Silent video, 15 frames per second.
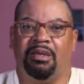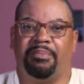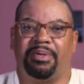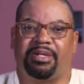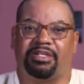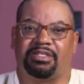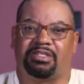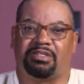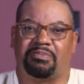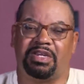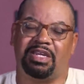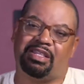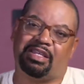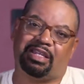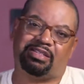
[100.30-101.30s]
because to
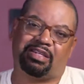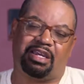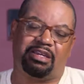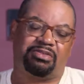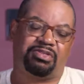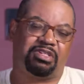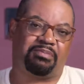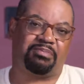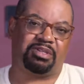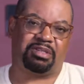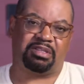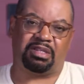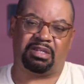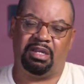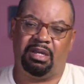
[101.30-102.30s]
me that takes some of
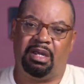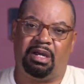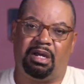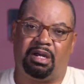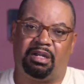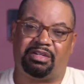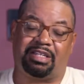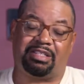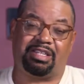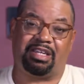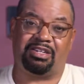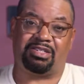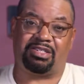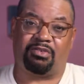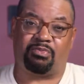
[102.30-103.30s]
the
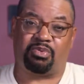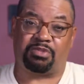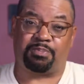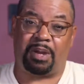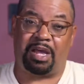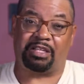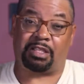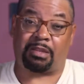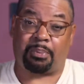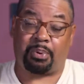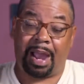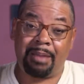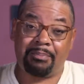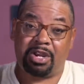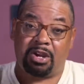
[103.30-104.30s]
the
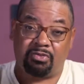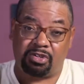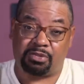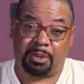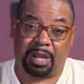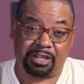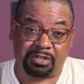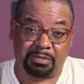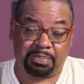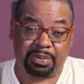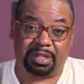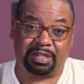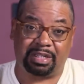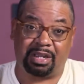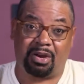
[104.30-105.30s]
primary
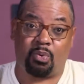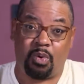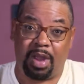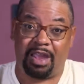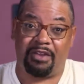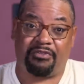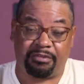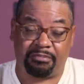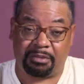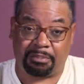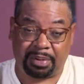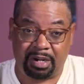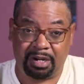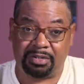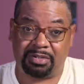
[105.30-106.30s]
responsibility away from the
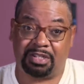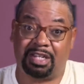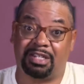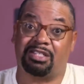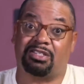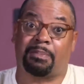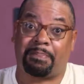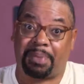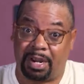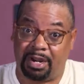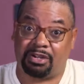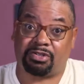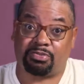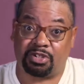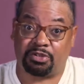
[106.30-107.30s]
parents. It is a
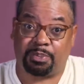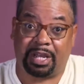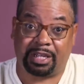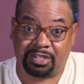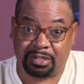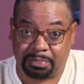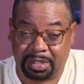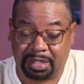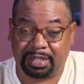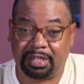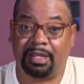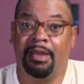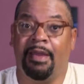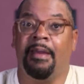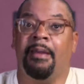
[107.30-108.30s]
parent's
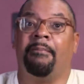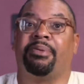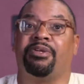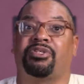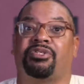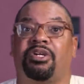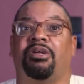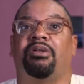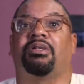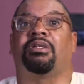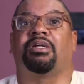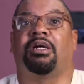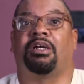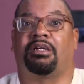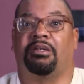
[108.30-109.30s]
responsibility, but
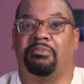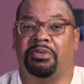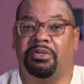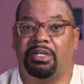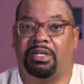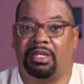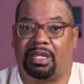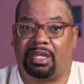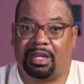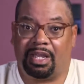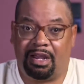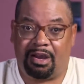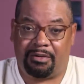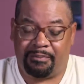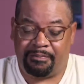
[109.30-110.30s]
certainly a community can
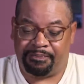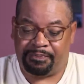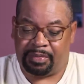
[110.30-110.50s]
help.